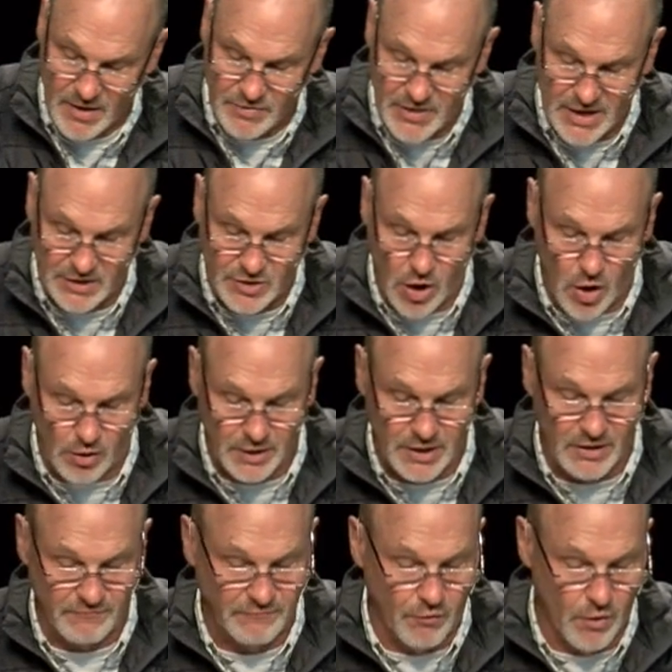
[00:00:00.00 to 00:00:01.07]
Then calling
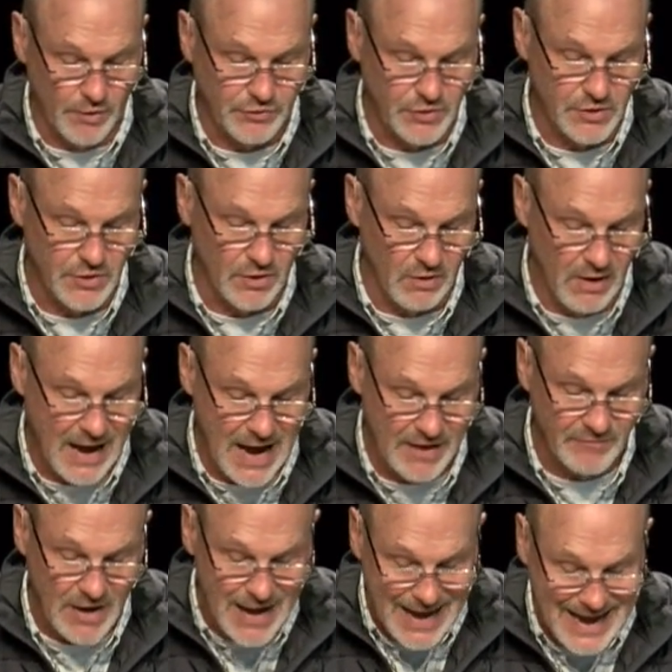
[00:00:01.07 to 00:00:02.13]
it forth in your
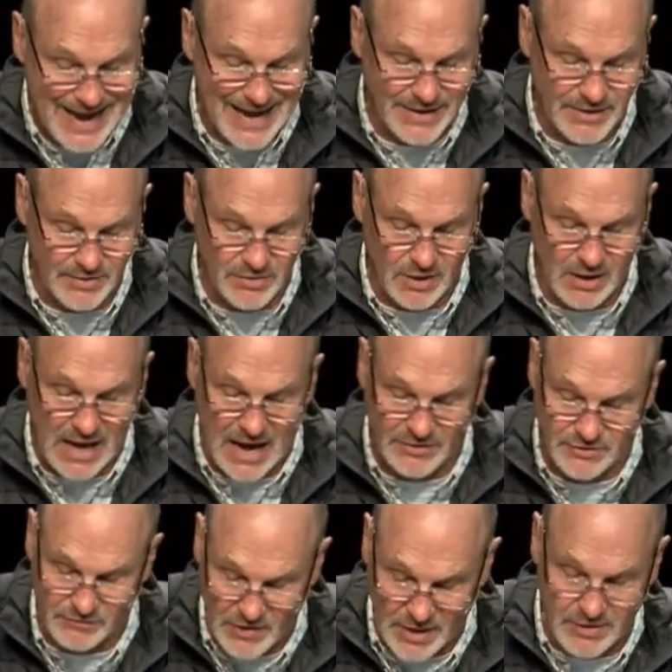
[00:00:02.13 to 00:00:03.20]
life and in the
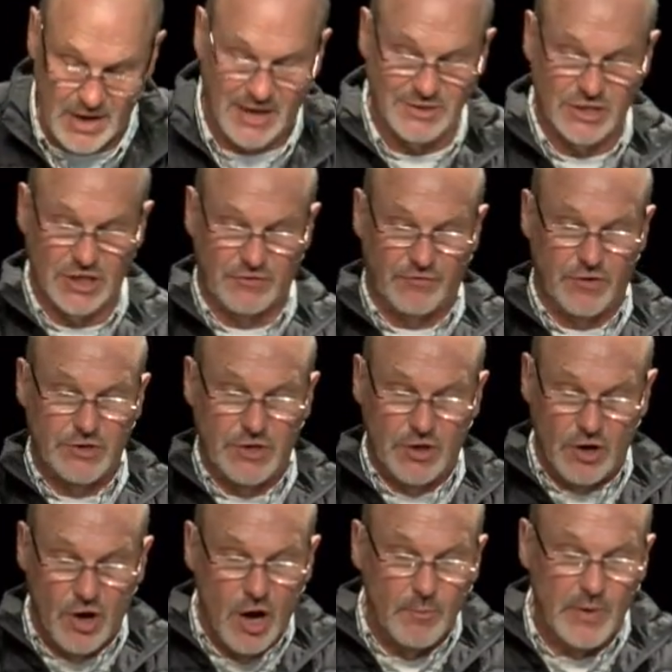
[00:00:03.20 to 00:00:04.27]
lives of others. Not just for
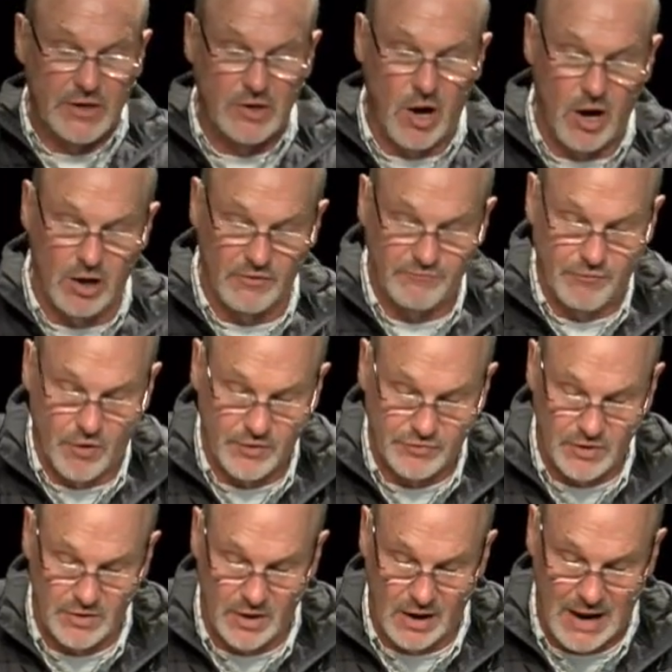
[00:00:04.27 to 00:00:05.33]
you, but call it
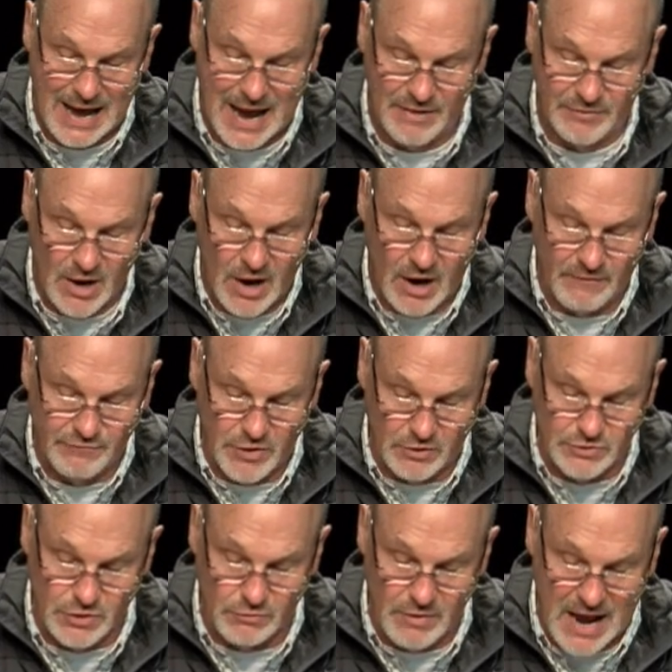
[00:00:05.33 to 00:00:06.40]
forth in the lives of
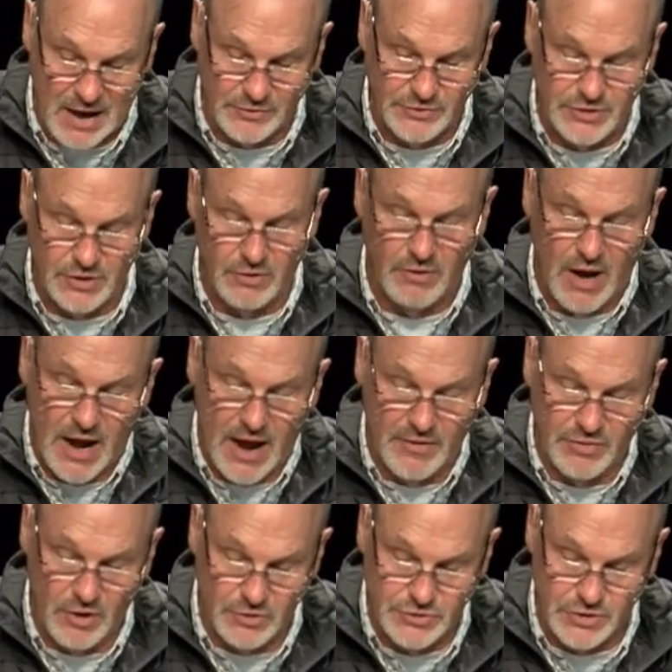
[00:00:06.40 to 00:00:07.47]
those around you
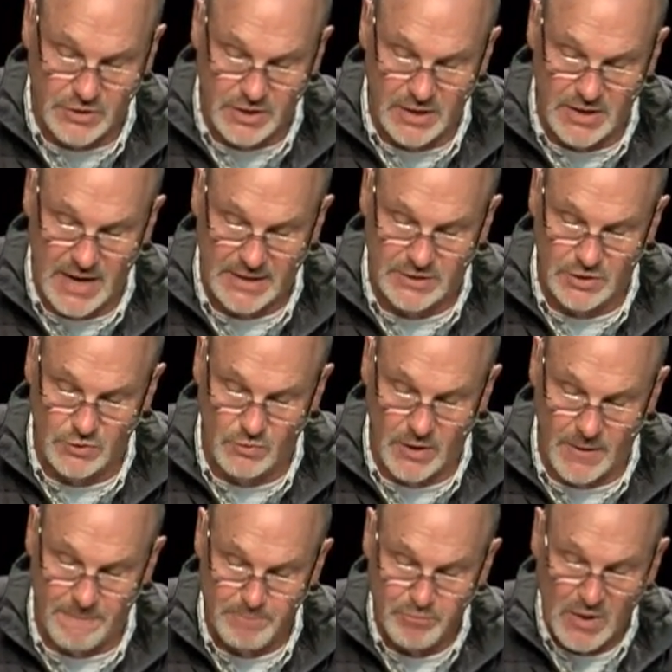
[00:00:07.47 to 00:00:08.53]
and those you're connected
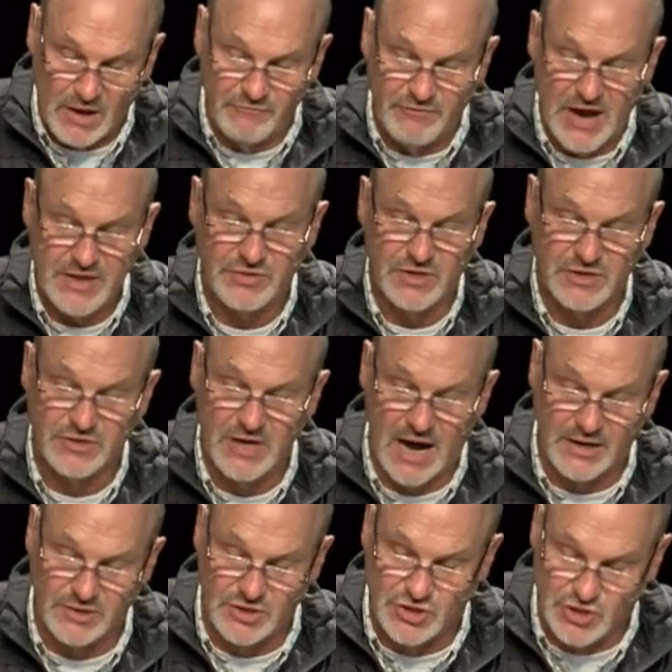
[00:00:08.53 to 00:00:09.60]
with. Faith does
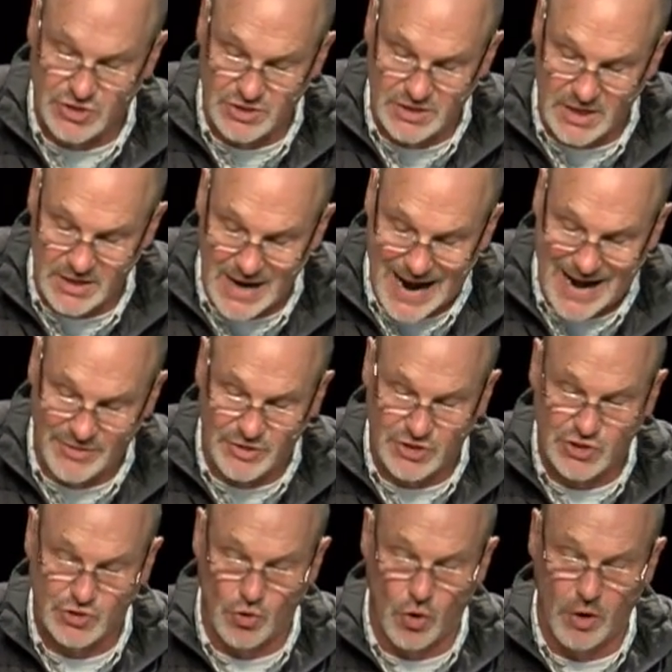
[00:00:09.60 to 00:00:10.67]
not deny the
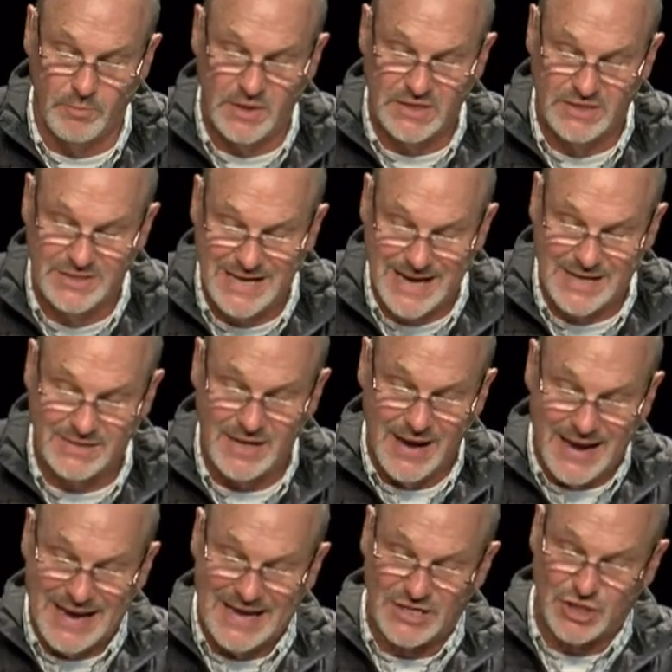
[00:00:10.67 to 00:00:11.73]
storm exists.
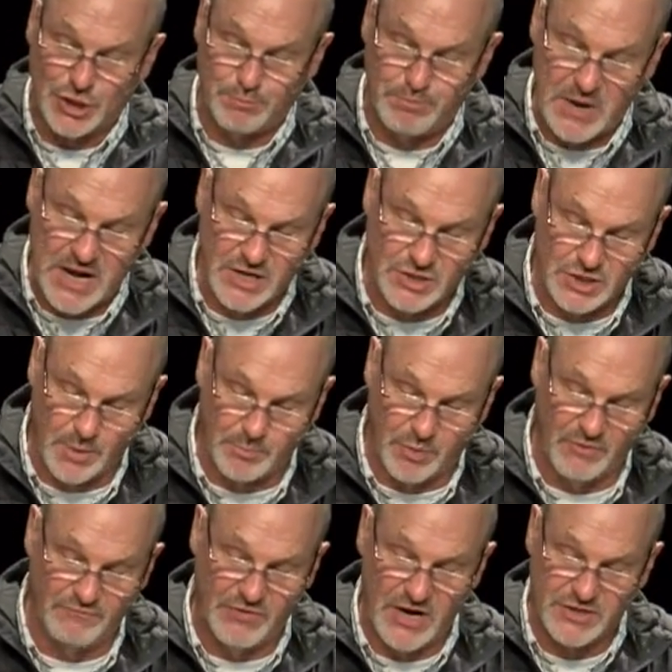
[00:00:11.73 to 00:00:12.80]
It speaks the
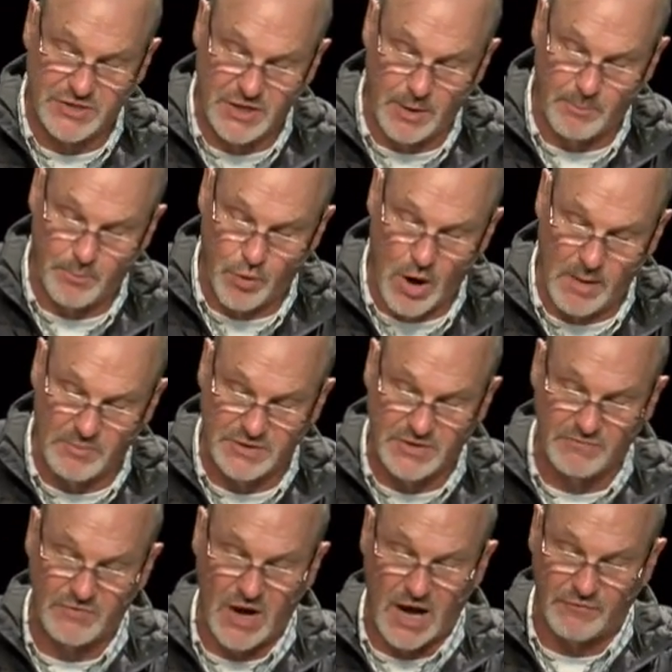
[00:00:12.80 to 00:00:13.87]
provision and promise
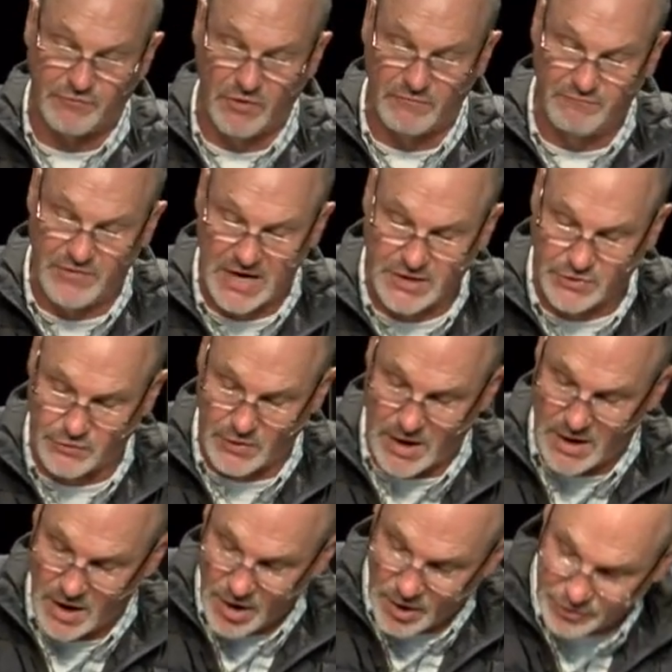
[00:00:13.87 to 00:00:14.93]
of God for
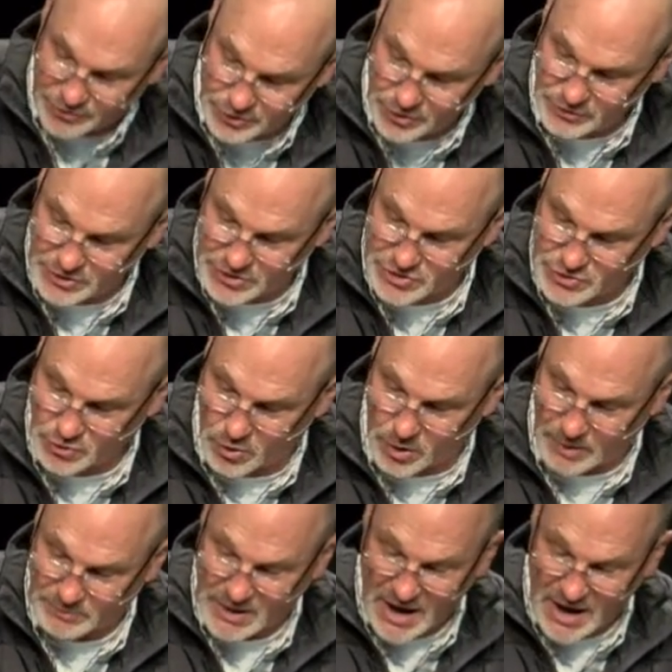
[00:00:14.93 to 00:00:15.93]
victory through the storm.